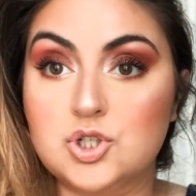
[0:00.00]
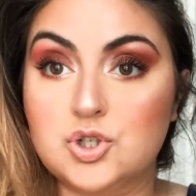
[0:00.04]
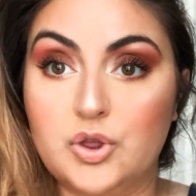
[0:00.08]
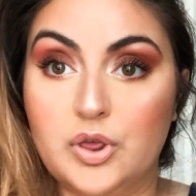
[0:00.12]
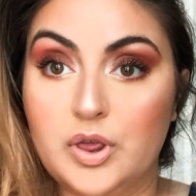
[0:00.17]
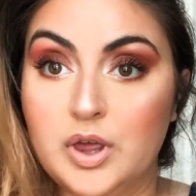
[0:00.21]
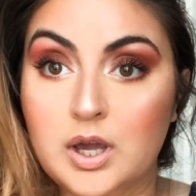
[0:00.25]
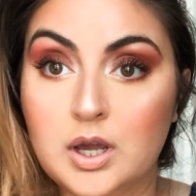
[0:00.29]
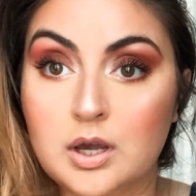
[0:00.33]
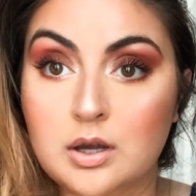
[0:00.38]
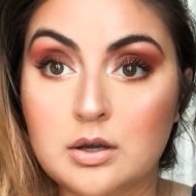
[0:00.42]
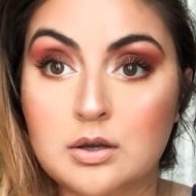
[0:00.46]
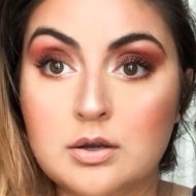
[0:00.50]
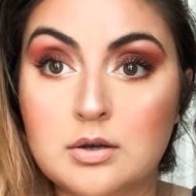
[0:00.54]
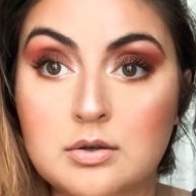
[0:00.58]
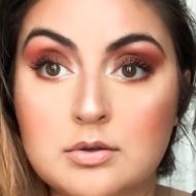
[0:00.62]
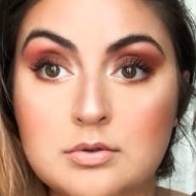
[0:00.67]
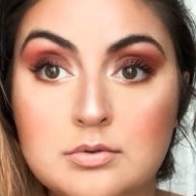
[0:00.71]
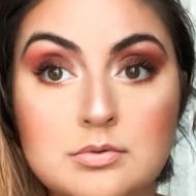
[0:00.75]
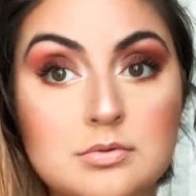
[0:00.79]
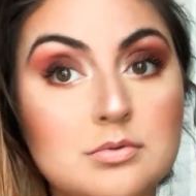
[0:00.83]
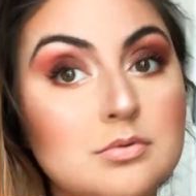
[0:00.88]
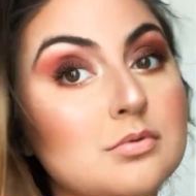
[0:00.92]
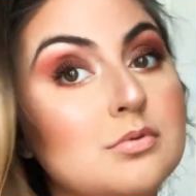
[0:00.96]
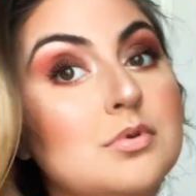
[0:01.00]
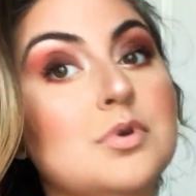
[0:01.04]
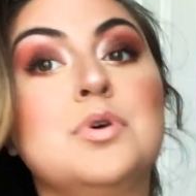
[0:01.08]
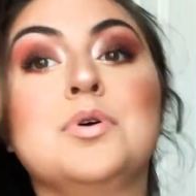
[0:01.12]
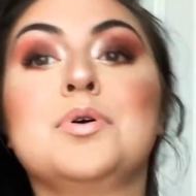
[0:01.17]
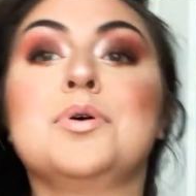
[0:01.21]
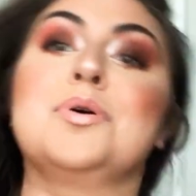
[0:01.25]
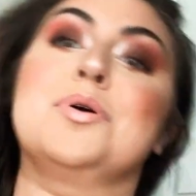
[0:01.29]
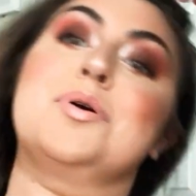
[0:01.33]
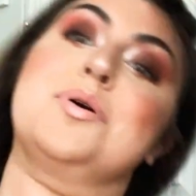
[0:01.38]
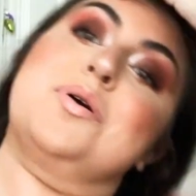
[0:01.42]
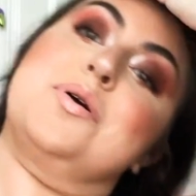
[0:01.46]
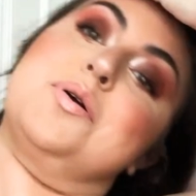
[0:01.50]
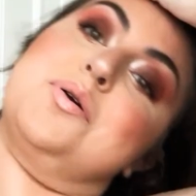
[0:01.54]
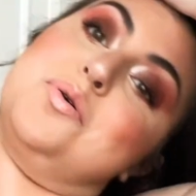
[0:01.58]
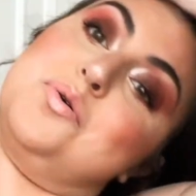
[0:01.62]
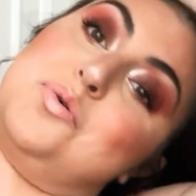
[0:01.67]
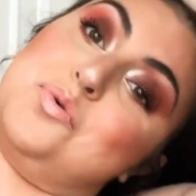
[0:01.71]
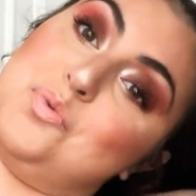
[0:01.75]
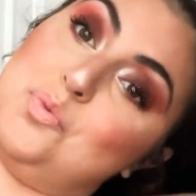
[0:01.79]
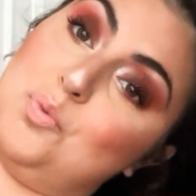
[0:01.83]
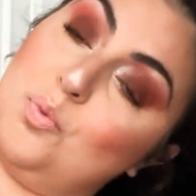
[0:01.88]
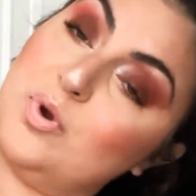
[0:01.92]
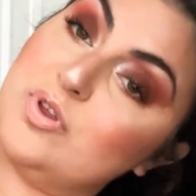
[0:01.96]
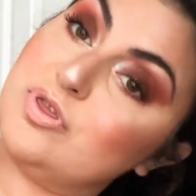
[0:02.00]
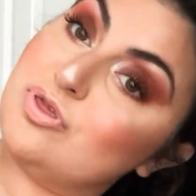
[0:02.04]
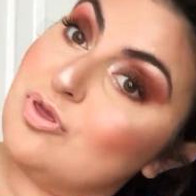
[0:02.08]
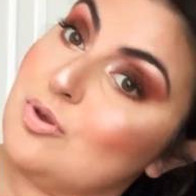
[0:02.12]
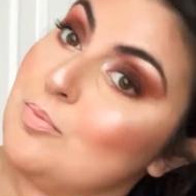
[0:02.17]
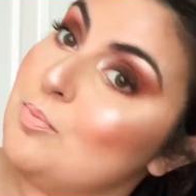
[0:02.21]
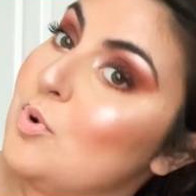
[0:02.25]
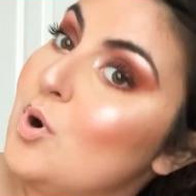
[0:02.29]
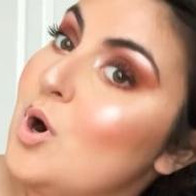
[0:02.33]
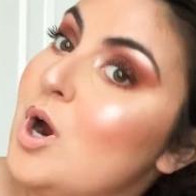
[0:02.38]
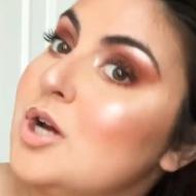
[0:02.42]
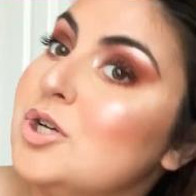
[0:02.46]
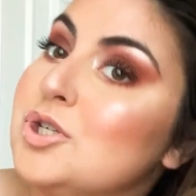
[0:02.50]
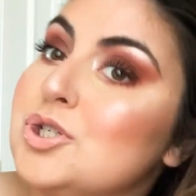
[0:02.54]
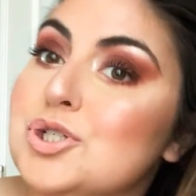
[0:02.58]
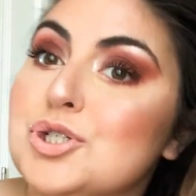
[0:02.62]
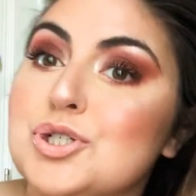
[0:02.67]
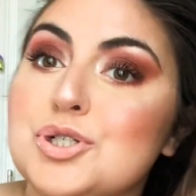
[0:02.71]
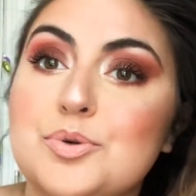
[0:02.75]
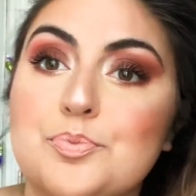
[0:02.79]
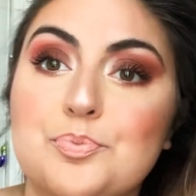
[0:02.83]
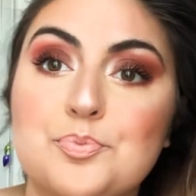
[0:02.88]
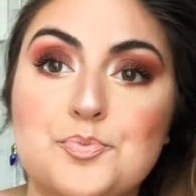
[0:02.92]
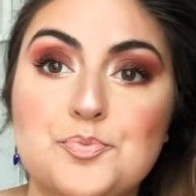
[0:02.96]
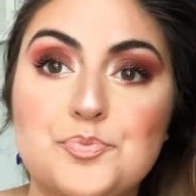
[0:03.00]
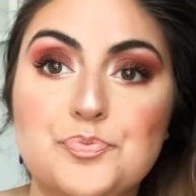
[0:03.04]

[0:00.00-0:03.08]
thing with the brush.